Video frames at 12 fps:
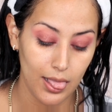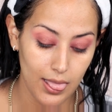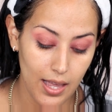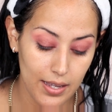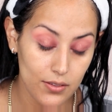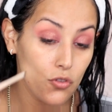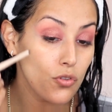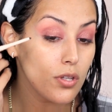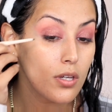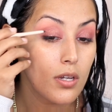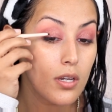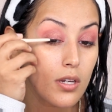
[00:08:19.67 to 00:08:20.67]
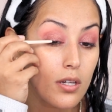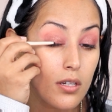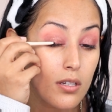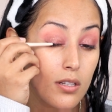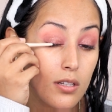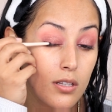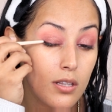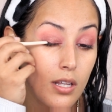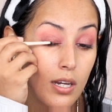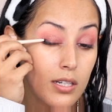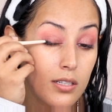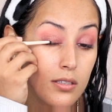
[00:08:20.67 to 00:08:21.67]
Let's
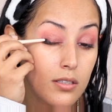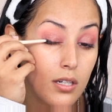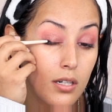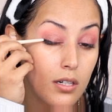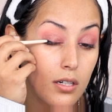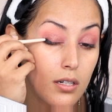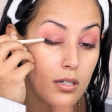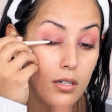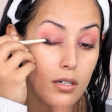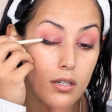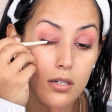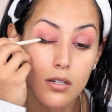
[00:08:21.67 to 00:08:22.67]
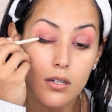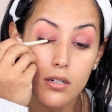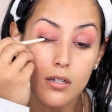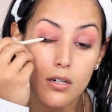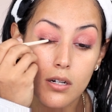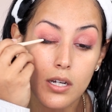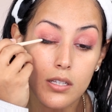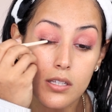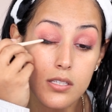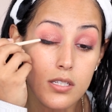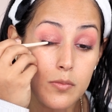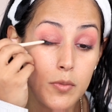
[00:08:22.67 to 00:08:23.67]
line the top. Okay,
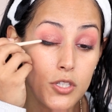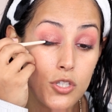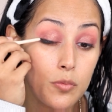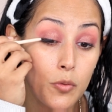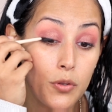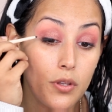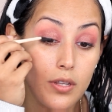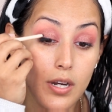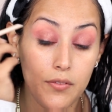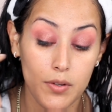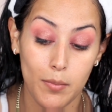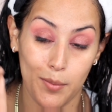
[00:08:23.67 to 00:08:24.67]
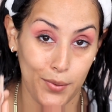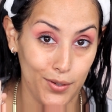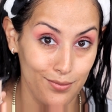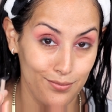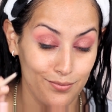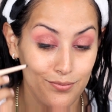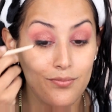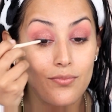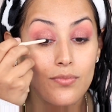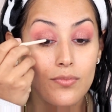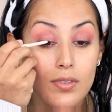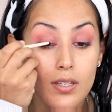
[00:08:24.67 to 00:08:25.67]
this is much smoother than I remember.
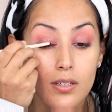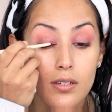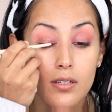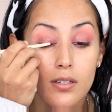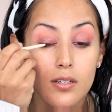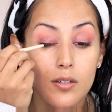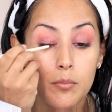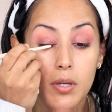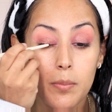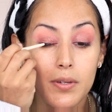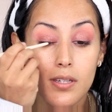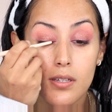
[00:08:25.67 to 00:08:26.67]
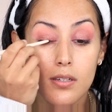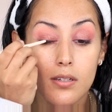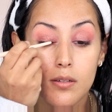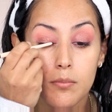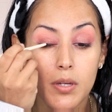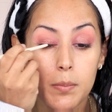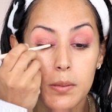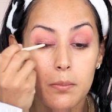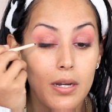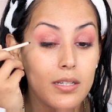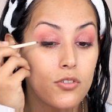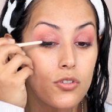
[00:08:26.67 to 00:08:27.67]
Maybe, maybe
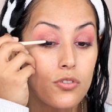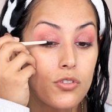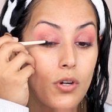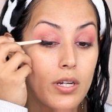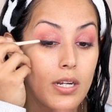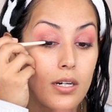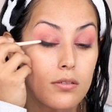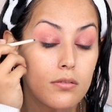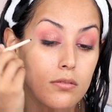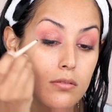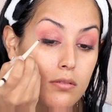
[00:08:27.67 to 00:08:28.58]
mine just dried out.